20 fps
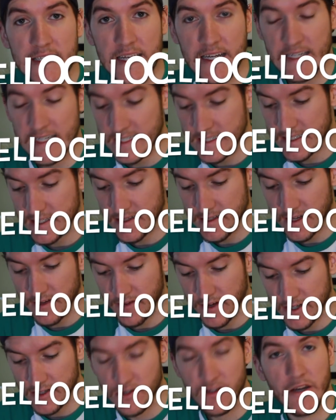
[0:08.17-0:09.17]
second since I've
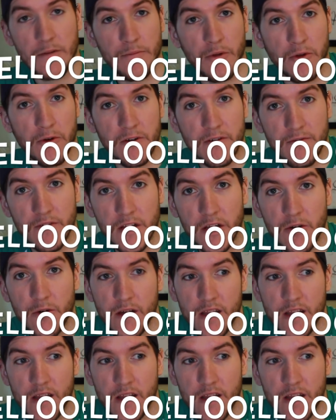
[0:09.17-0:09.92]
actually uploaded a video,